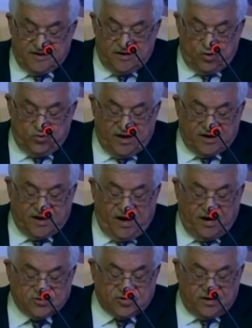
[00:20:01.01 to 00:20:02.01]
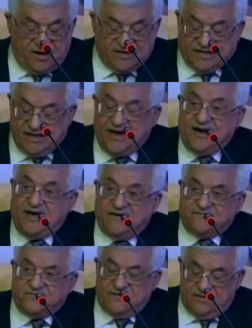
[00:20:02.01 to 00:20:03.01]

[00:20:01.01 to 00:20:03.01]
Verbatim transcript: because the Holy Land is a